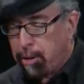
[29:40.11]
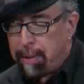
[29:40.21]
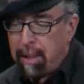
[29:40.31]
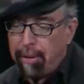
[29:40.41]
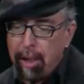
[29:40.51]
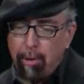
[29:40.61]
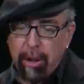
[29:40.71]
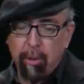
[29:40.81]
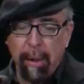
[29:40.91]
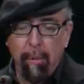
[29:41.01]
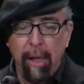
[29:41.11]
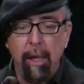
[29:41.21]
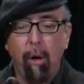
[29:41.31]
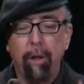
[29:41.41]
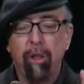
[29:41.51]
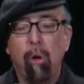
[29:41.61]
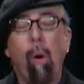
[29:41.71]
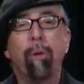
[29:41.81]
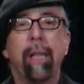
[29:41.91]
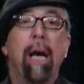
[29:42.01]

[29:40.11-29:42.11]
specifically to explain what he calls, quote,